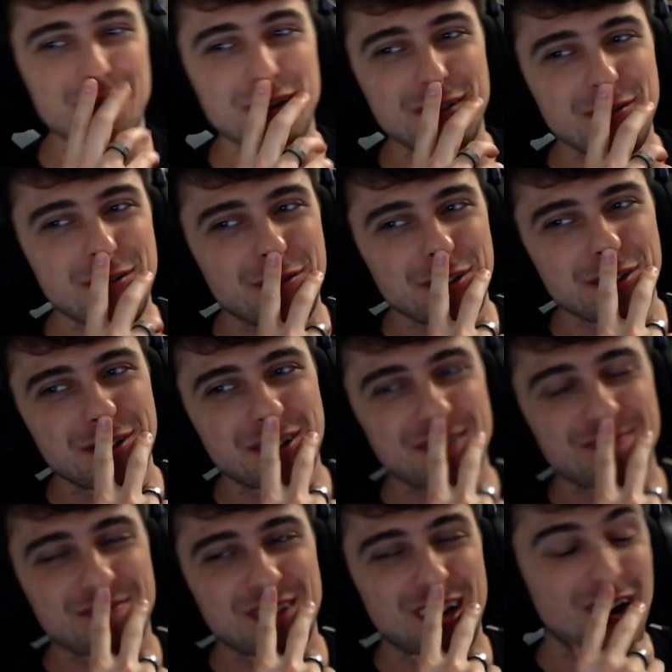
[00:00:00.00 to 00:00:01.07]
review
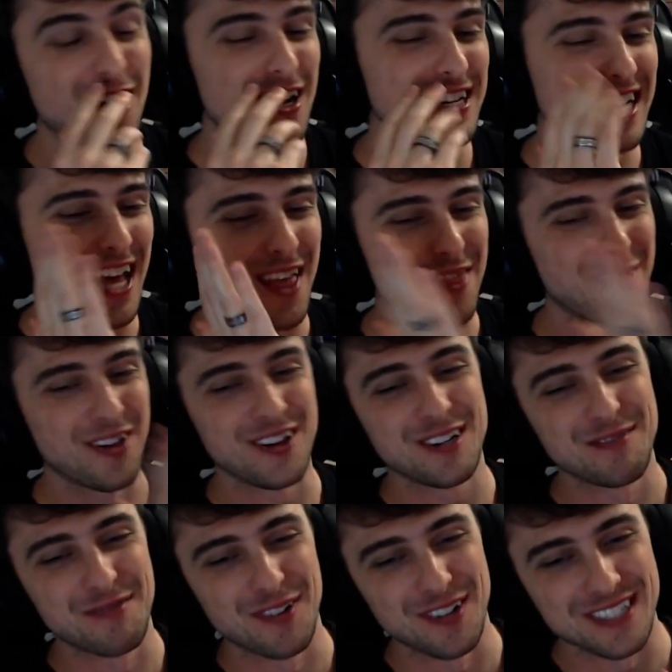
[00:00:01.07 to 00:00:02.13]
on
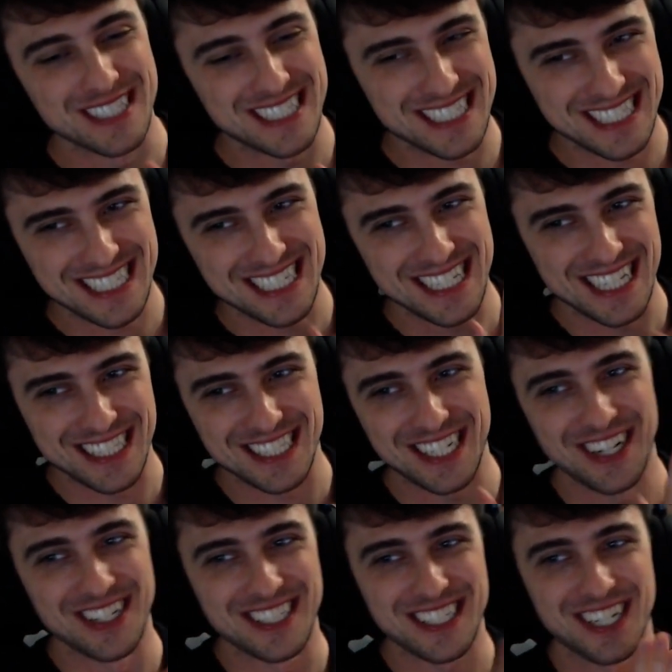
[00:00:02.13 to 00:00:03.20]
Thunderbolts. Let's
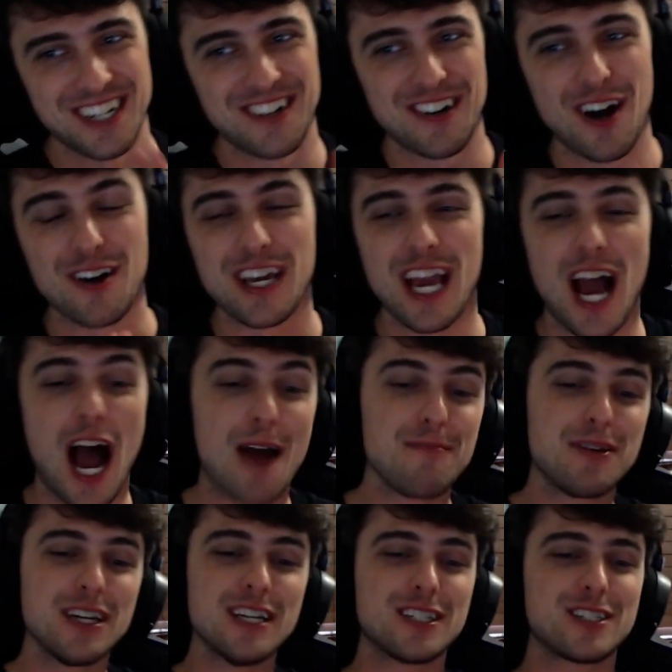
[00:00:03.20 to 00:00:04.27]
go. Okay, I'm
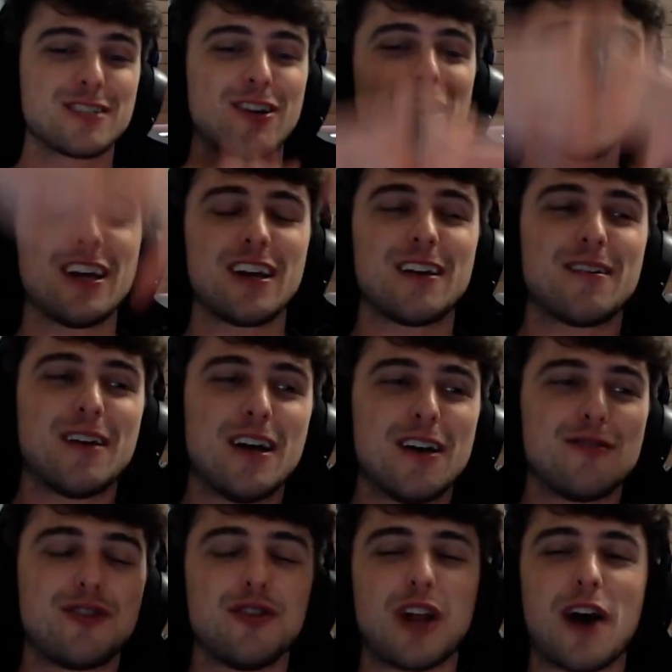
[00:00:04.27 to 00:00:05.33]
gonna start it,
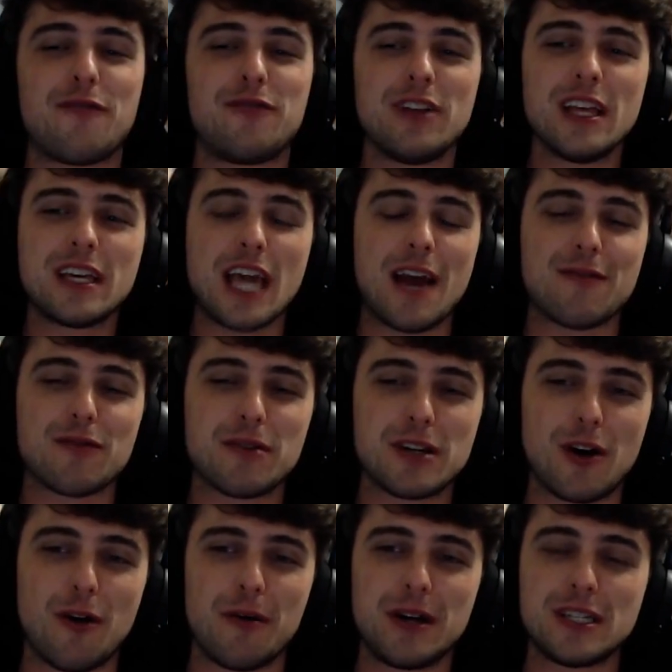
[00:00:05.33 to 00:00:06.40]
dude. I feel like everyone
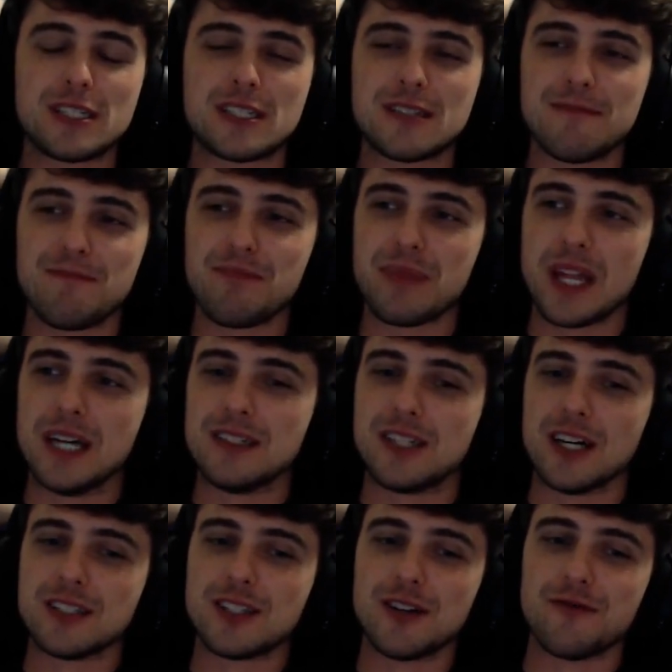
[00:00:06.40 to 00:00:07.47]
always
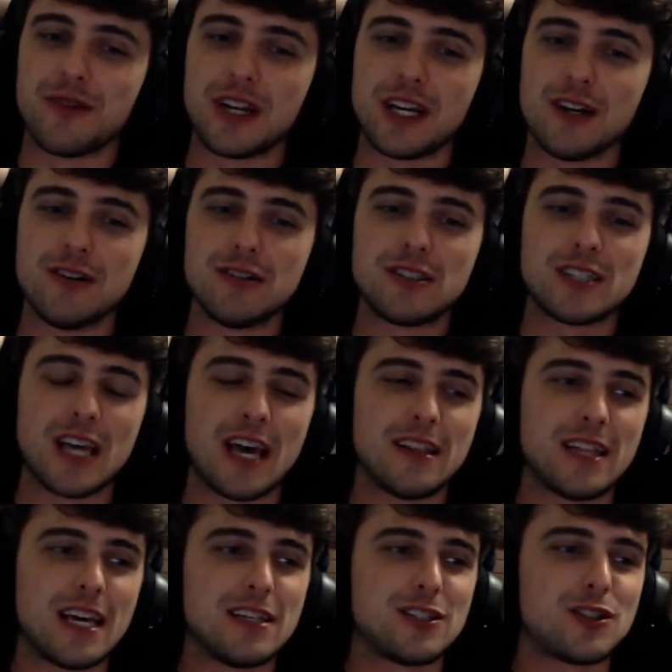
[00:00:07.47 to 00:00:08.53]
does their videos and
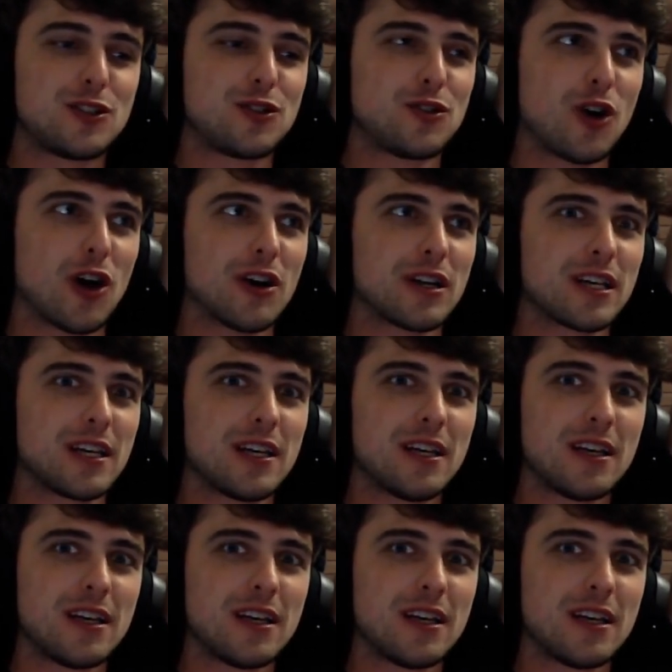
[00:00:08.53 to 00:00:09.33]
they start it